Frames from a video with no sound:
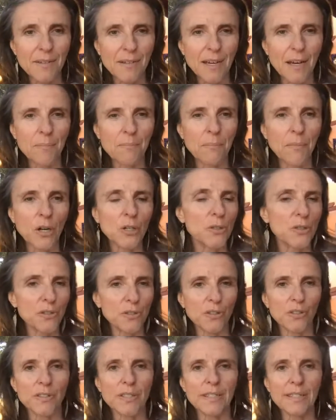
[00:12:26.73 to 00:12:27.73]

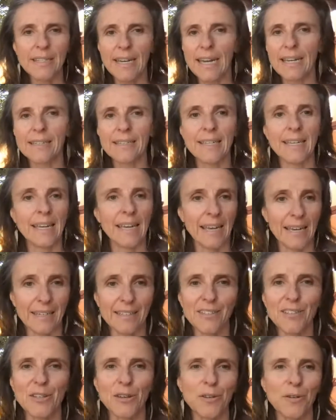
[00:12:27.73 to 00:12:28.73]
emotional
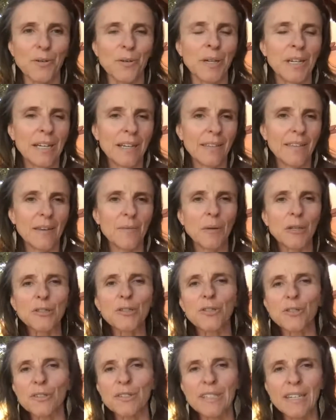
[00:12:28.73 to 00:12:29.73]
stating. So the
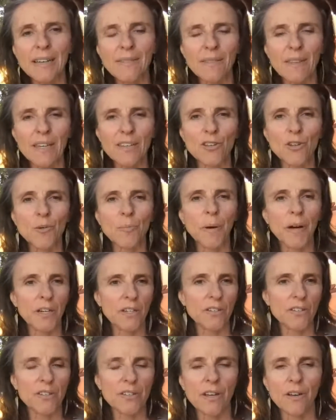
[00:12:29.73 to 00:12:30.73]
emotional state that you
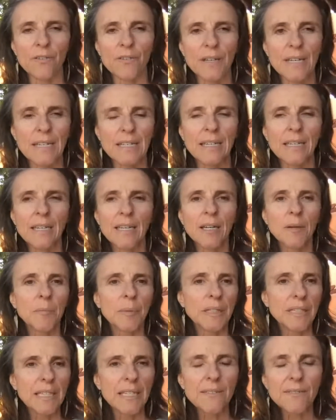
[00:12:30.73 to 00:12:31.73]
park yourself in,
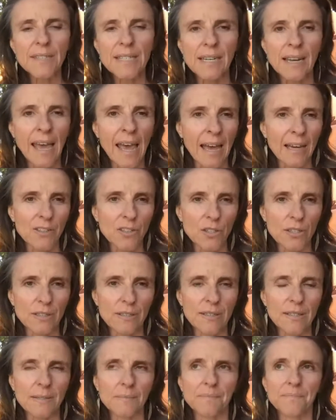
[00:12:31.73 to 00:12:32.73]
beliefs and
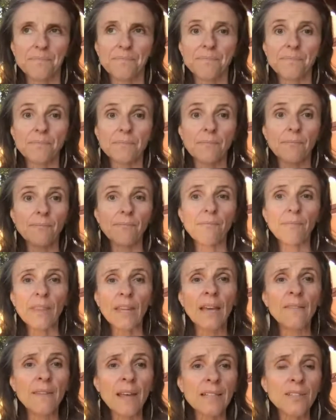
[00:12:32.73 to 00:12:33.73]
actions.
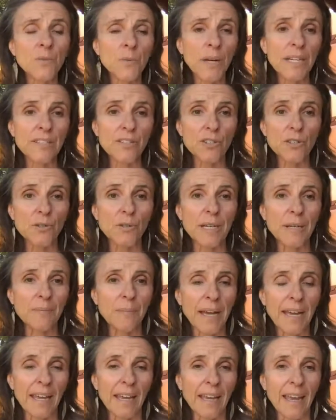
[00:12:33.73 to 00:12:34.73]
And that's what I do
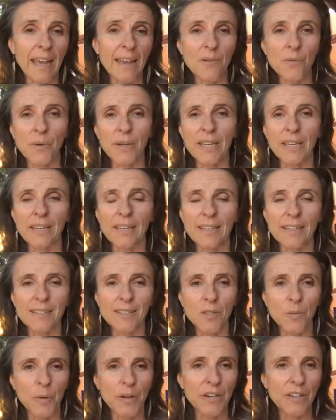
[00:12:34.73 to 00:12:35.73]
in my 8-week
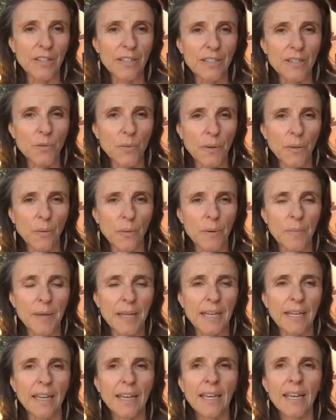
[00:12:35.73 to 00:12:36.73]
experience with
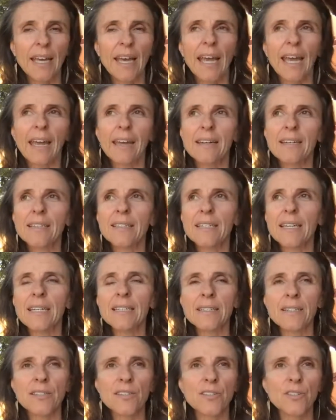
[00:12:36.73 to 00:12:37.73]
women. And
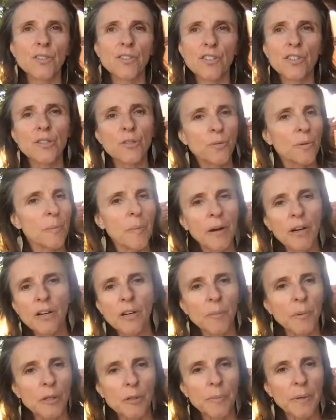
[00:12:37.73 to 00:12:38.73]
it's just
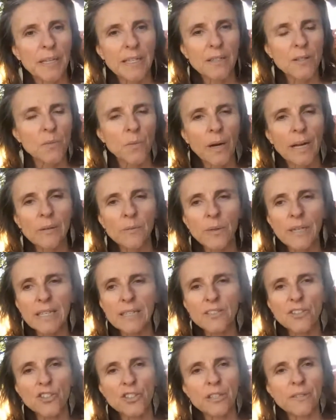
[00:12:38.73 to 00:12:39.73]
remarkable because when we
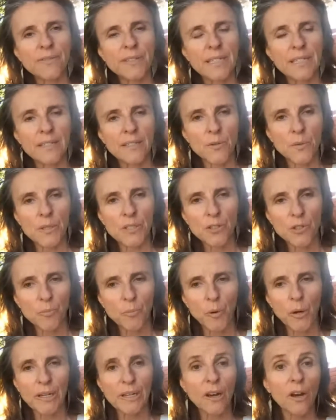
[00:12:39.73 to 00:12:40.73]
can shift into a
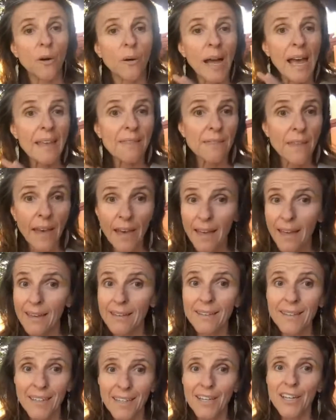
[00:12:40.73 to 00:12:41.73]
2.0, and
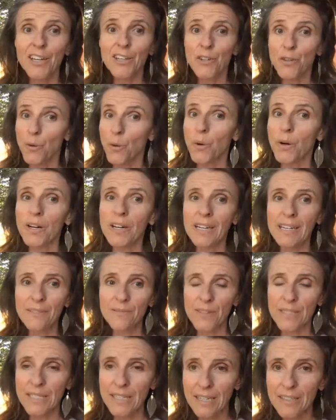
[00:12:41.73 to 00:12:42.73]
then your
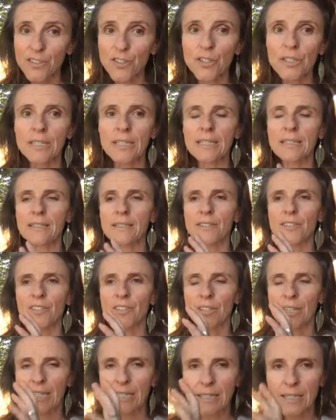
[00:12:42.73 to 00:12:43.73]
invitation is
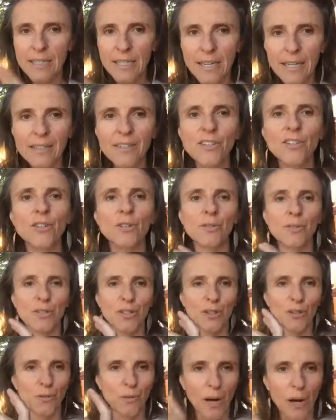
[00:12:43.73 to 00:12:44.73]
to continue
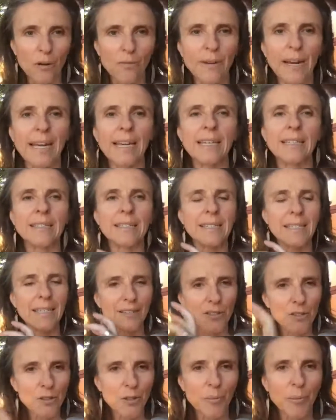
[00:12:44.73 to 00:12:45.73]
to grow, right?
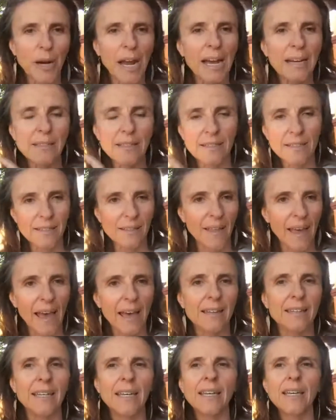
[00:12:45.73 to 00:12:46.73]
Continue to practice
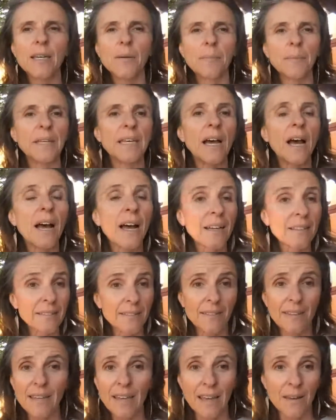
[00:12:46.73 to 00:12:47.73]
that
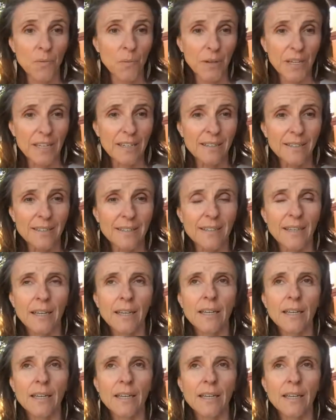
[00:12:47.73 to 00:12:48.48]
beyond the 8 weeks.